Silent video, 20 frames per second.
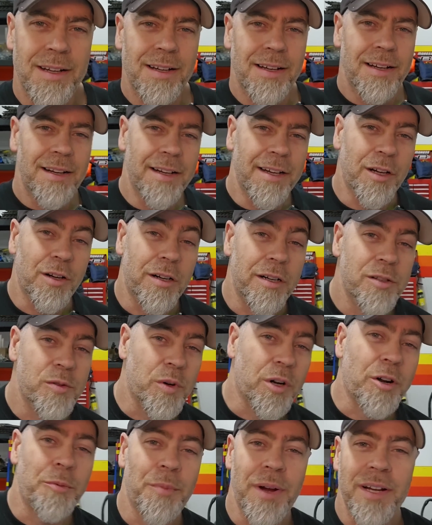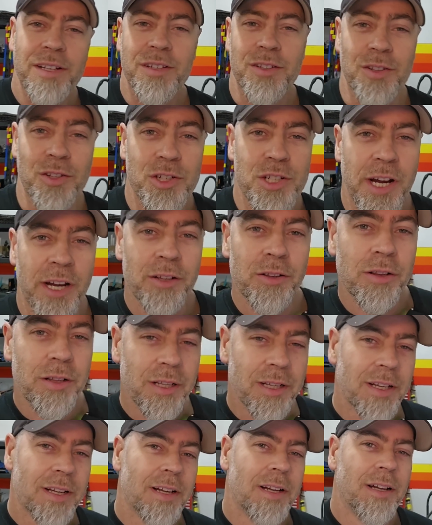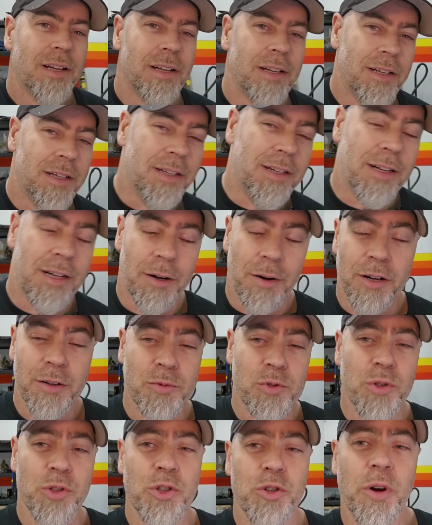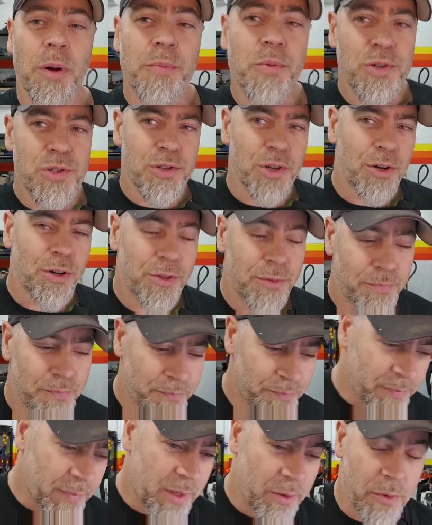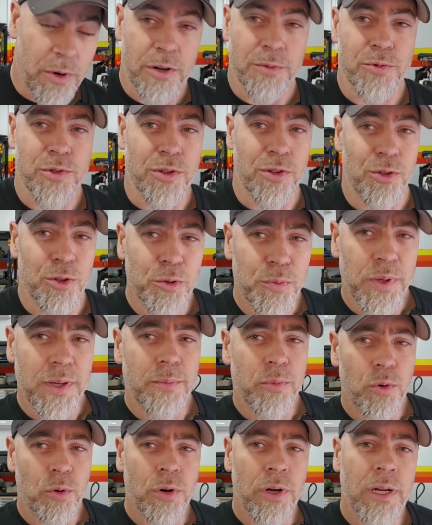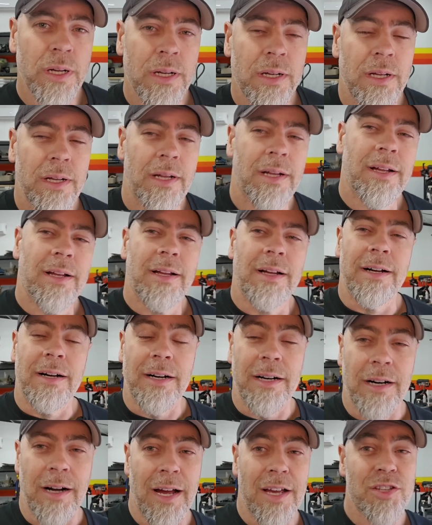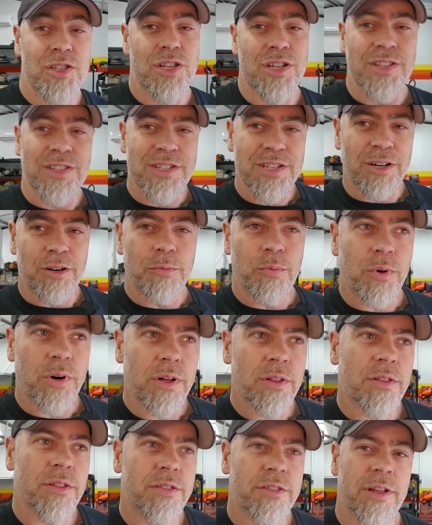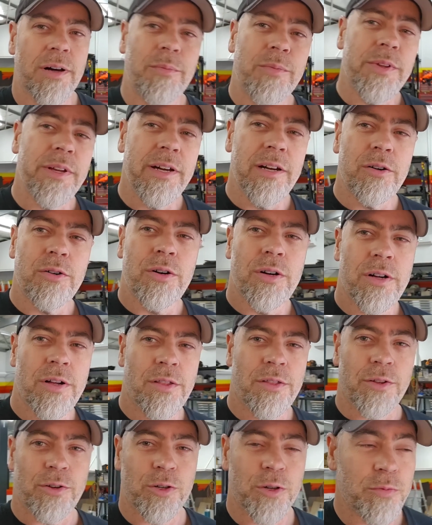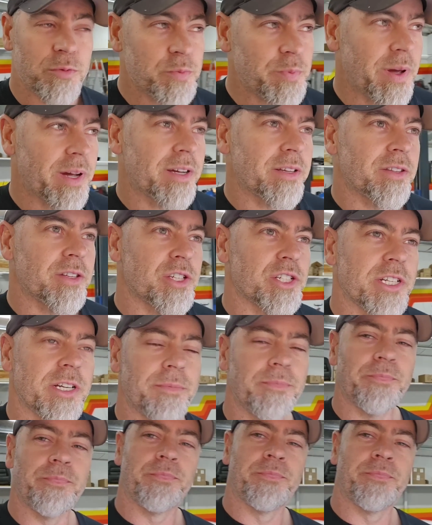Hey guys, welcome back to the channel. Welcome to a new episode. Welcome to the new people. As you can tell by the thumbnail, the coupe's back in the shed.